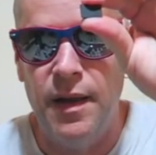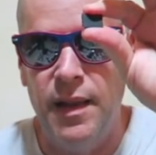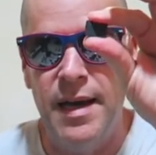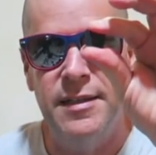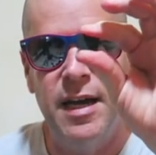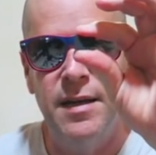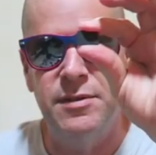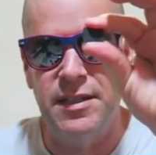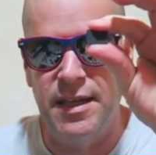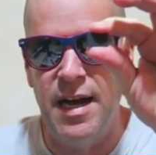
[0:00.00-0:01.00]
a lot of times
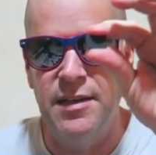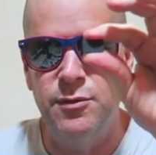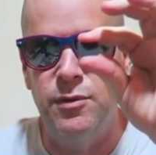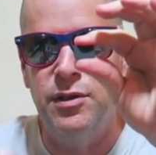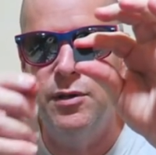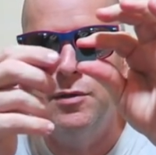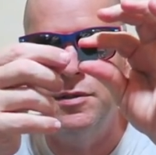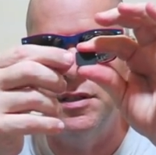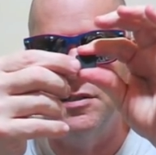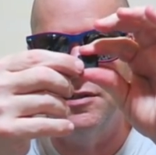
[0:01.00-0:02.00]
guys will
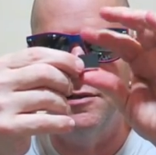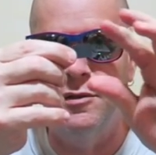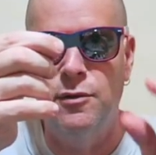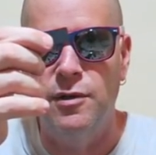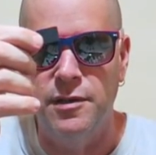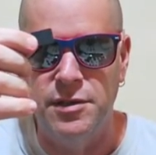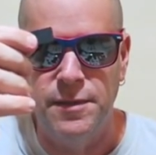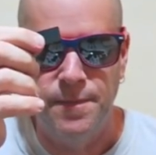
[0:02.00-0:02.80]
lose these little doors.